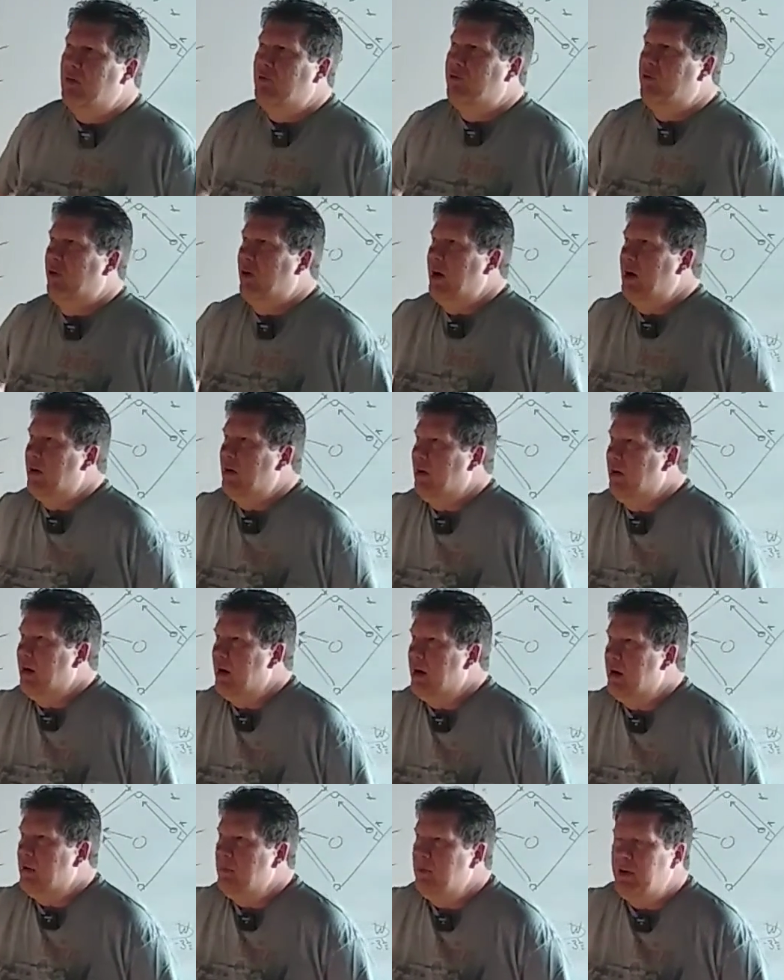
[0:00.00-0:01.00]
for I don't know
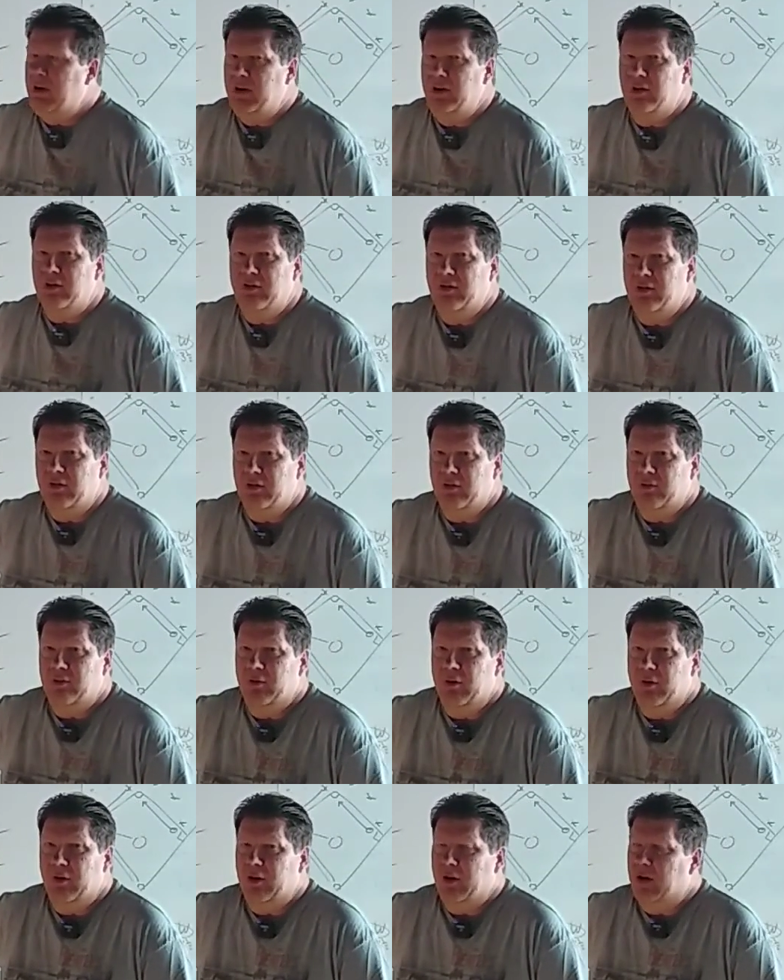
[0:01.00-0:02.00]
how many years here in
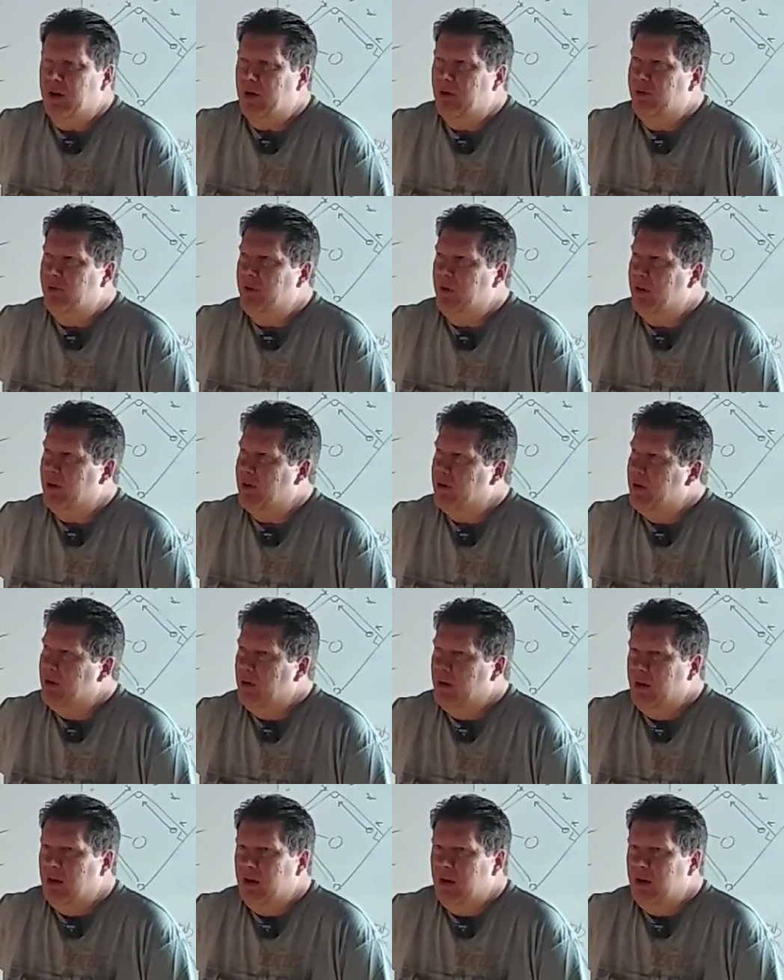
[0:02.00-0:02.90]
Philadelphia.